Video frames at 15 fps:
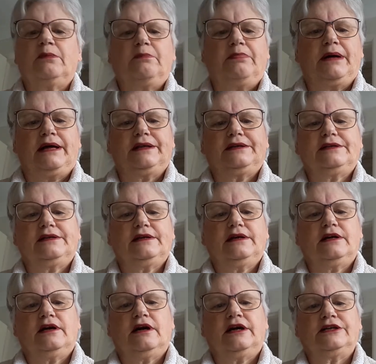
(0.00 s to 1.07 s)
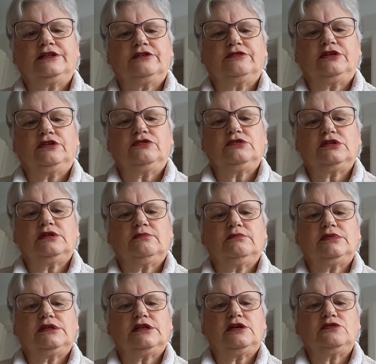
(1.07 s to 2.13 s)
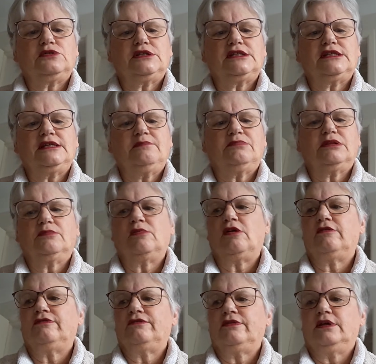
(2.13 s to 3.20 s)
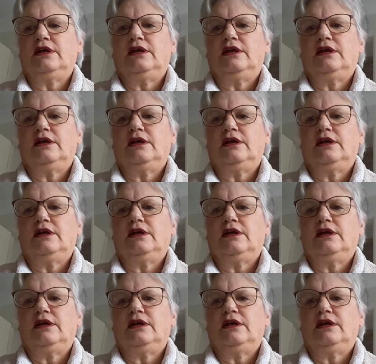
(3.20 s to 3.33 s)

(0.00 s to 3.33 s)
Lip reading: but I don't use them, so snip them off